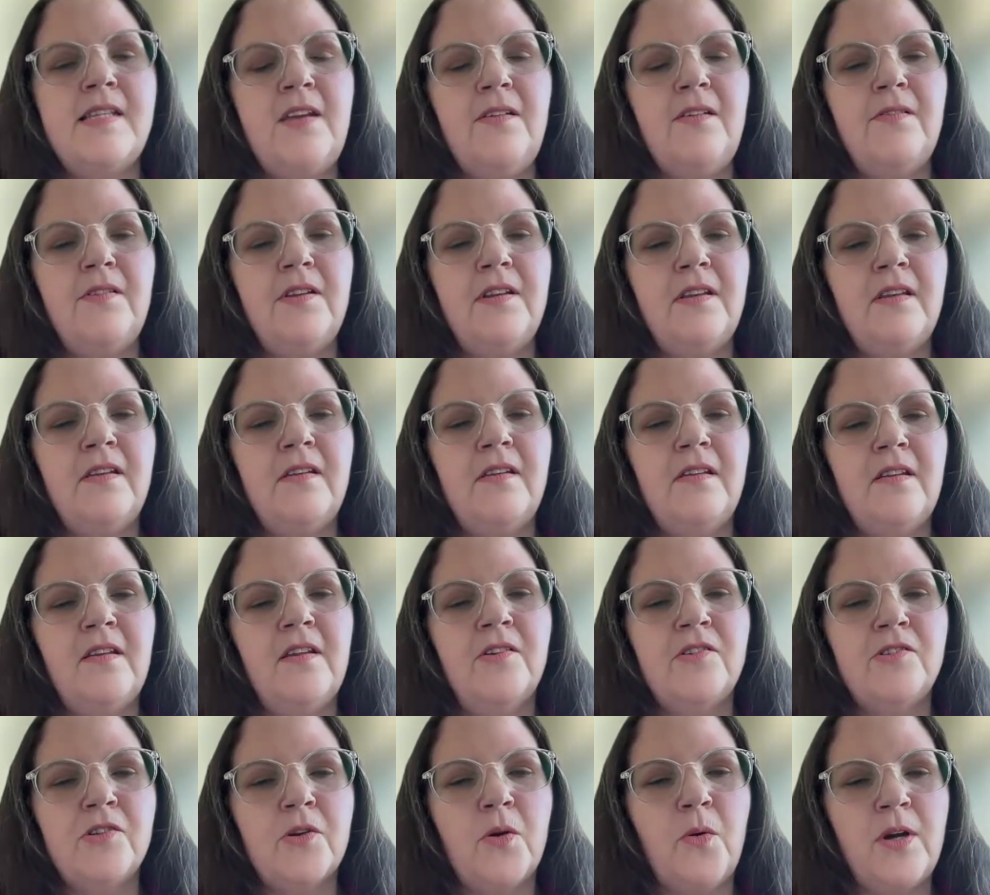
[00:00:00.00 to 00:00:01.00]
David,
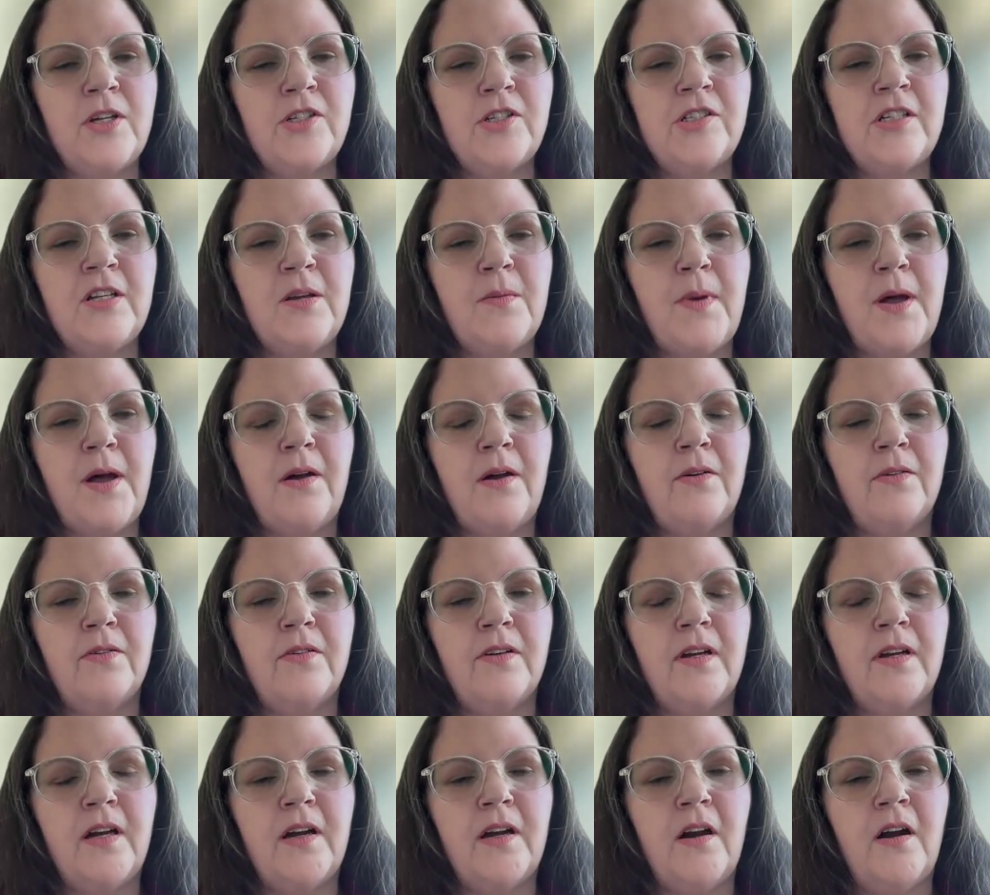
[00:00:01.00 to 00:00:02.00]
there's a question
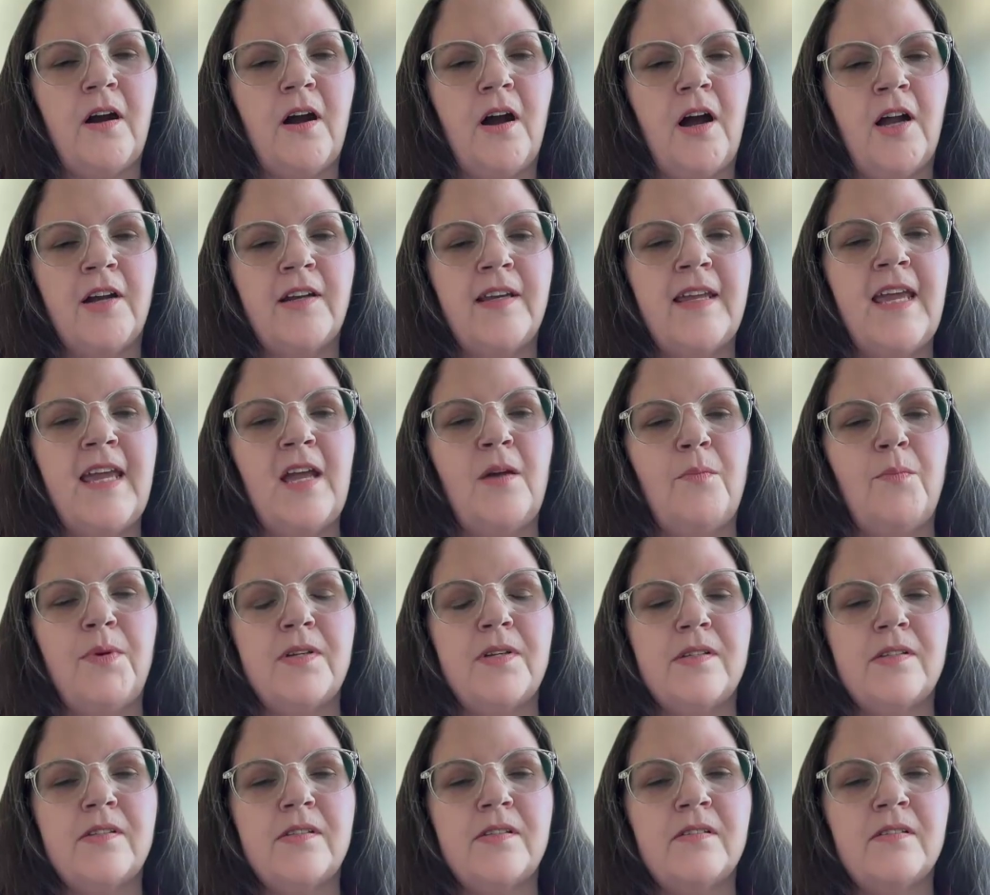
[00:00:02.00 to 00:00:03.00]
about
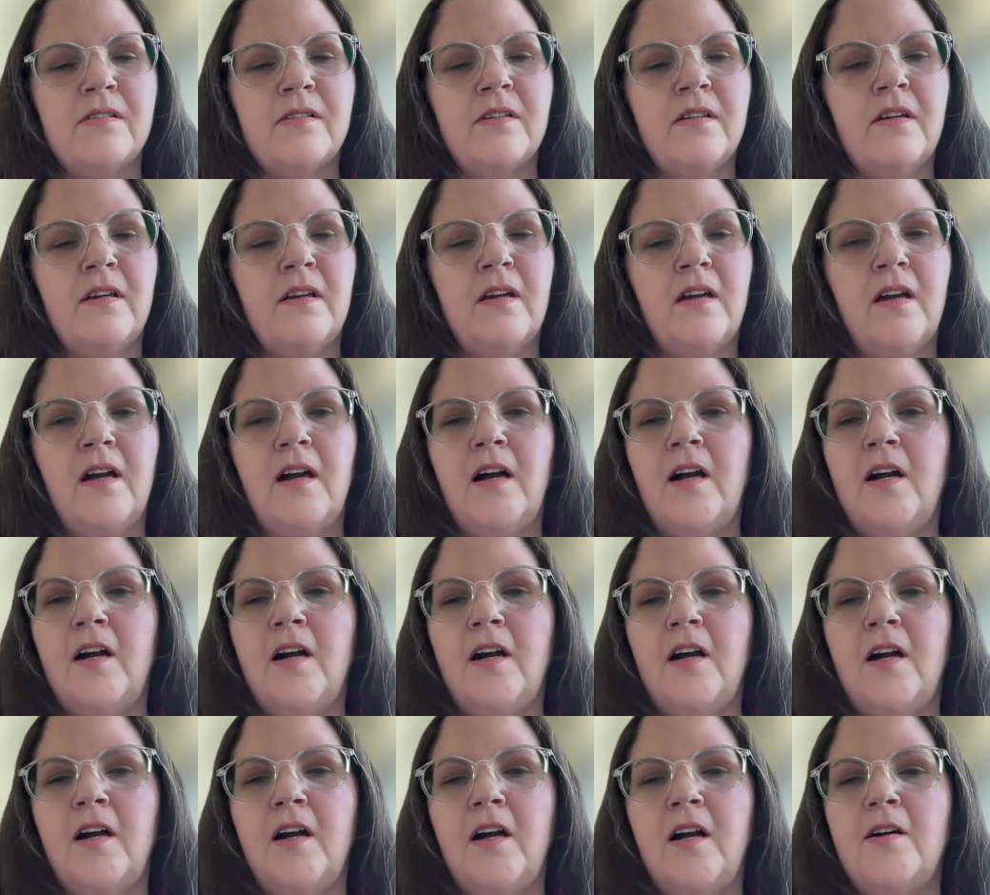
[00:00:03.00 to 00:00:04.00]
on-campus
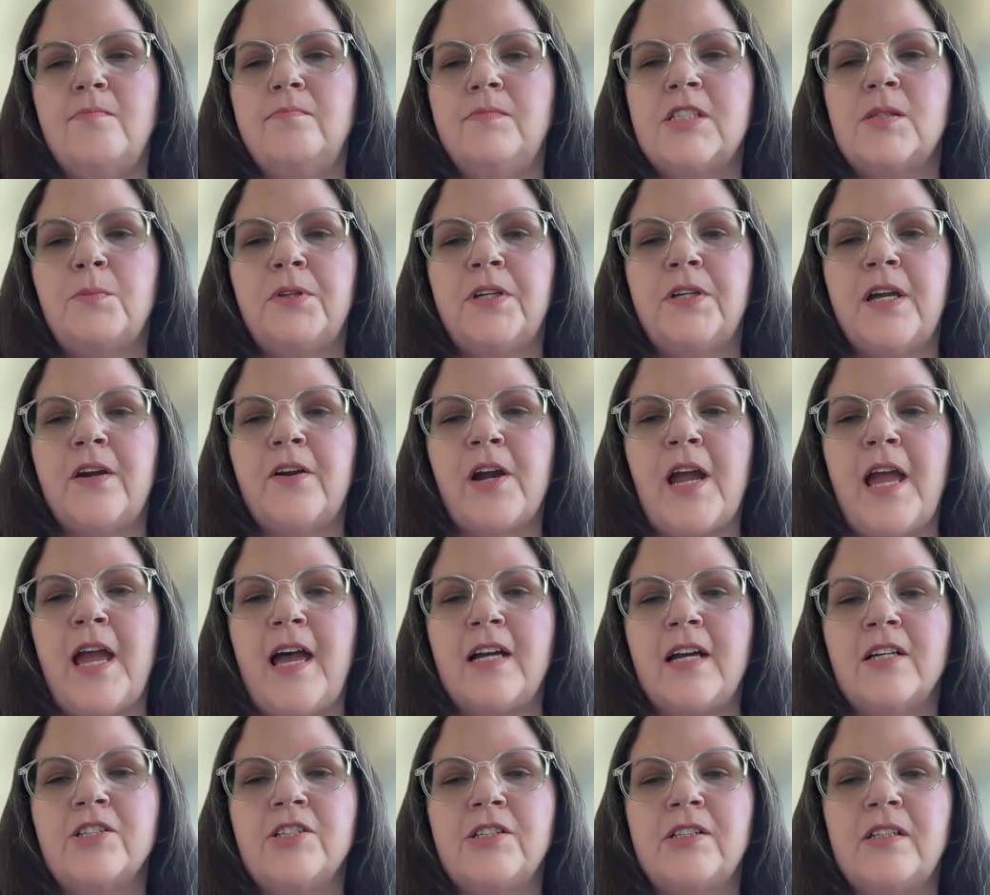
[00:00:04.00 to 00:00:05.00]
disciplinary
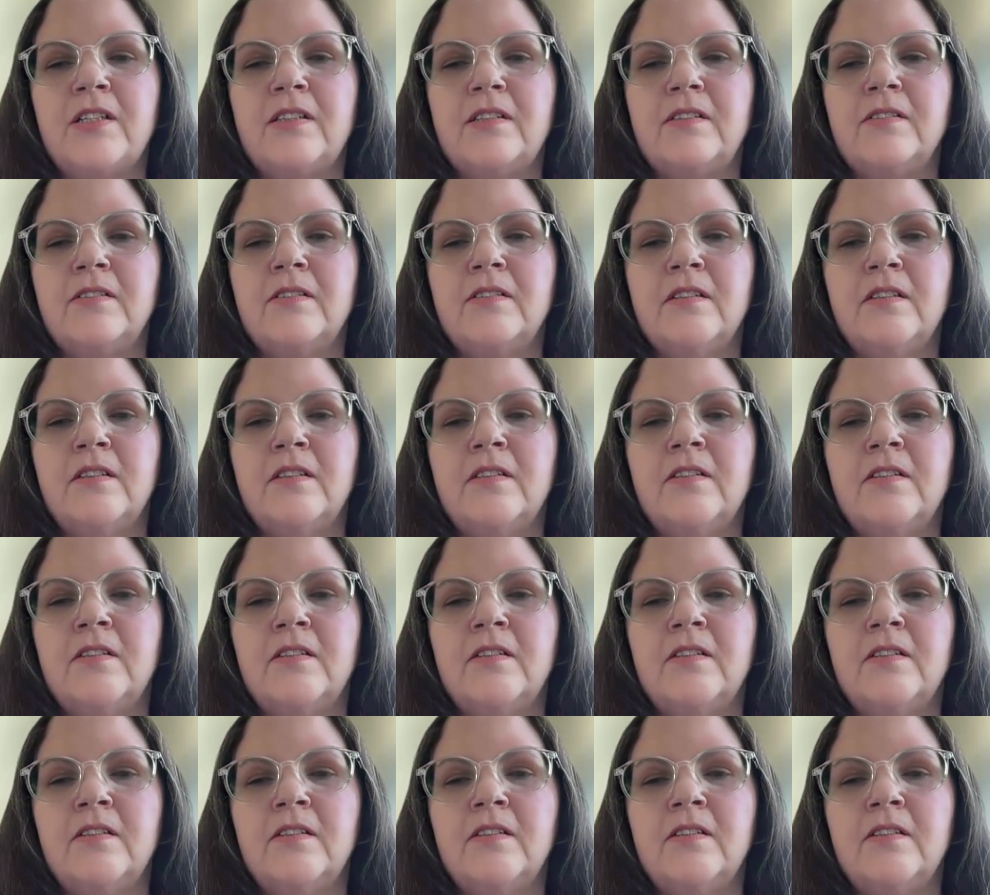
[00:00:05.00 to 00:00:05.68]
action.